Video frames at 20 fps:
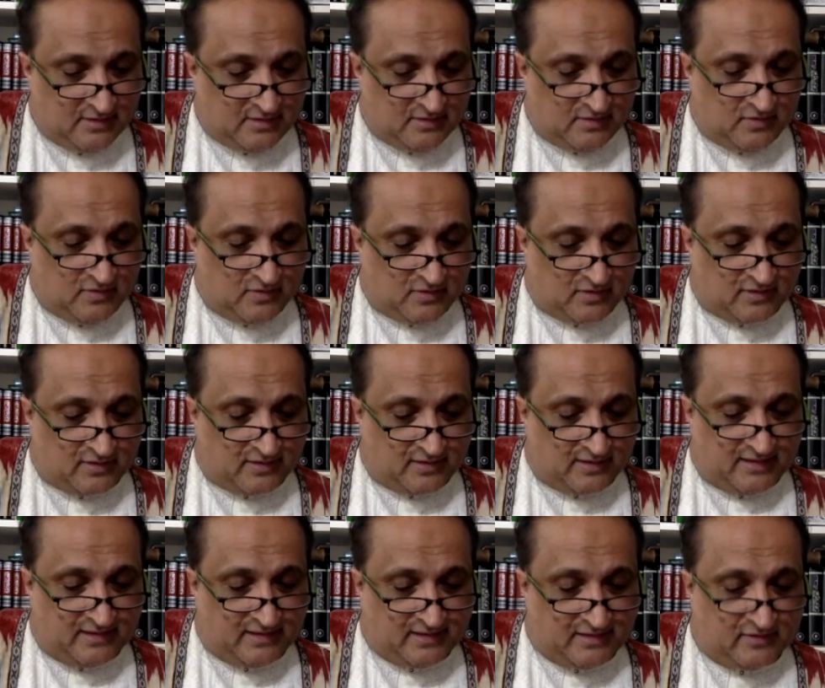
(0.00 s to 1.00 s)
or
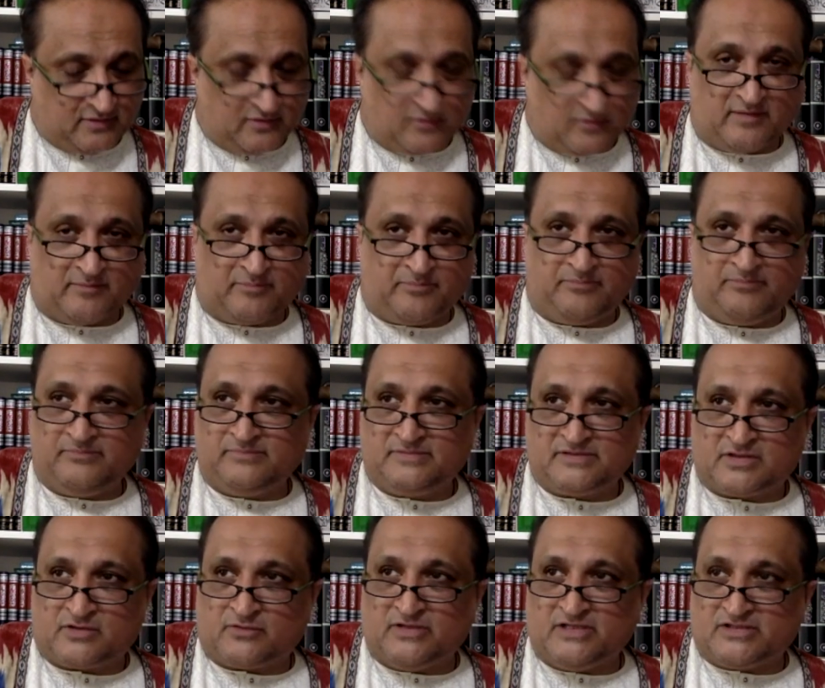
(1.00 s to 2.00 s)
uh, you know the
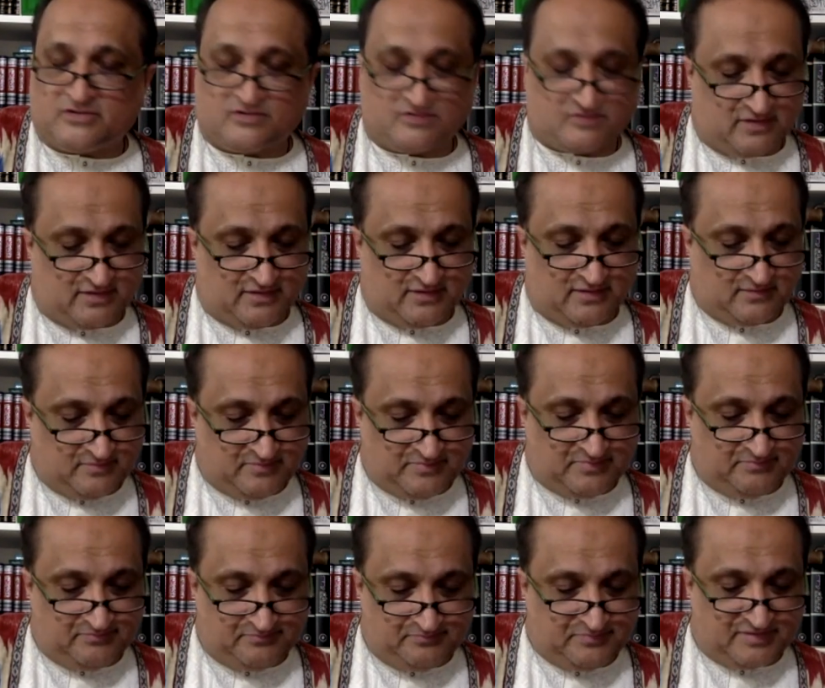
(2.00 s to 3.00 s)
creatures on
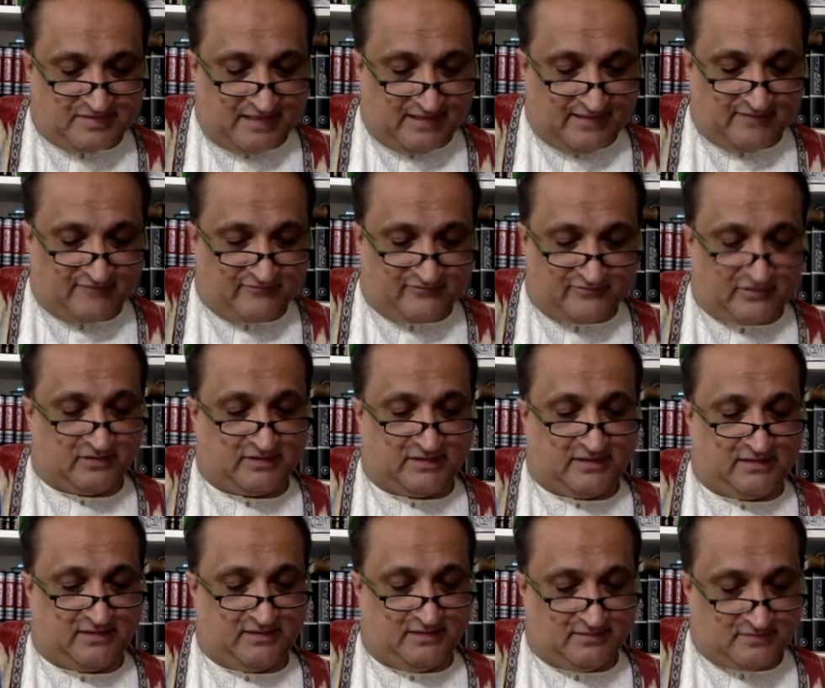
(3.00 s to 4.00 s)
planet
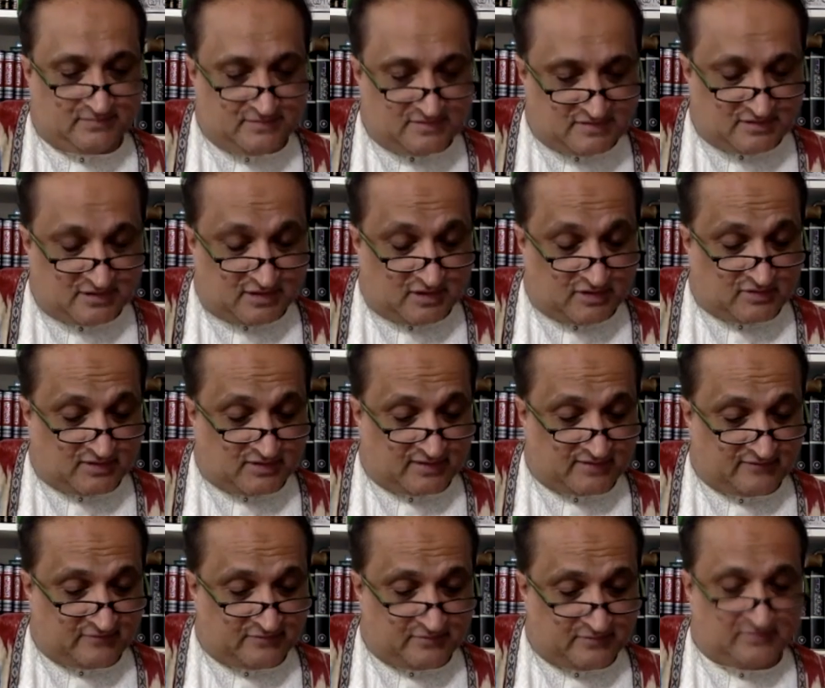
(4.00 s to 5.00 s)
vulcan in star trek
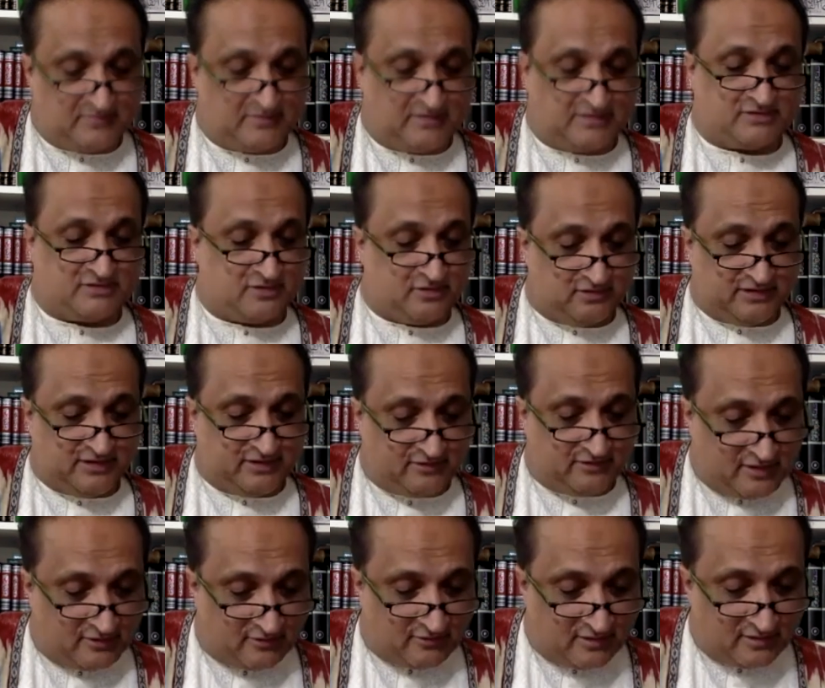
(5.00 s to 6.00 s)
a much earlier
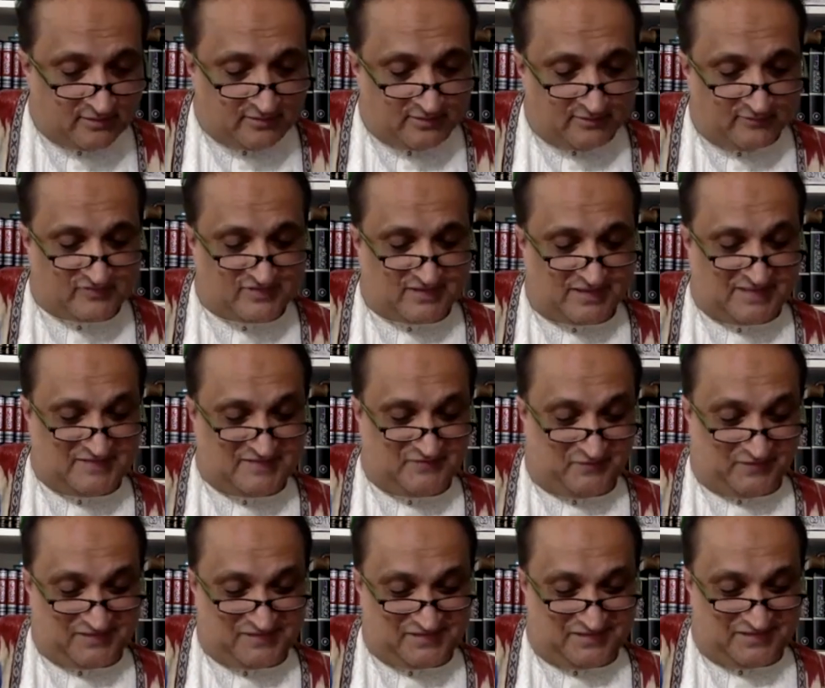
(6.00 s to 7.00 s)
era of science
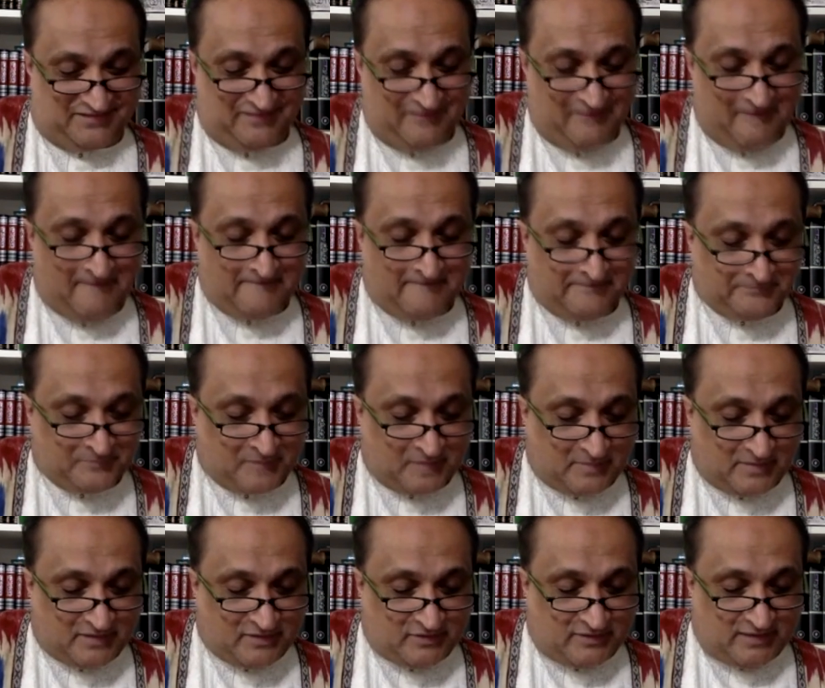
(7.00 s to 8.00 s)
fiction
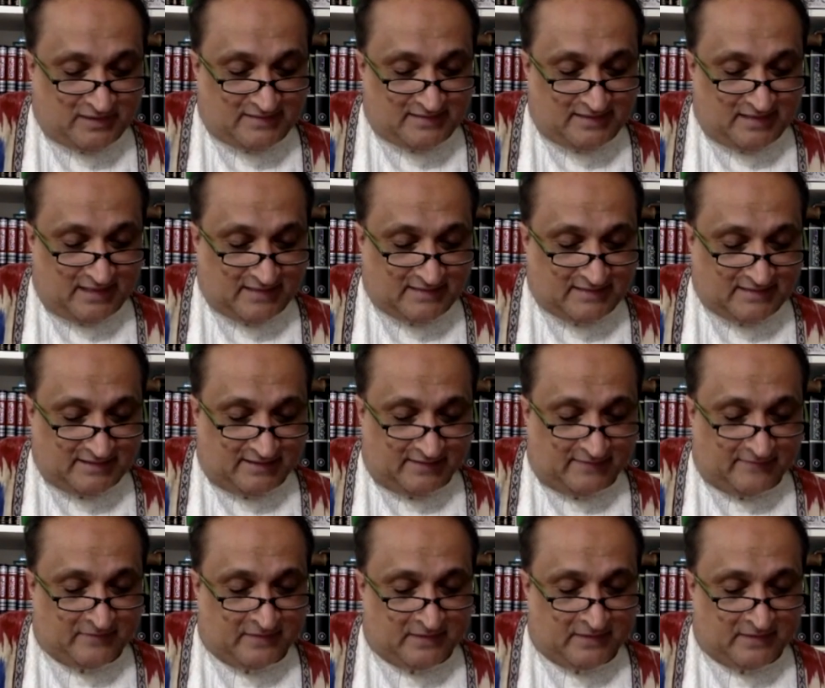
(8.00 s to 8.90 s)
but you get the idea.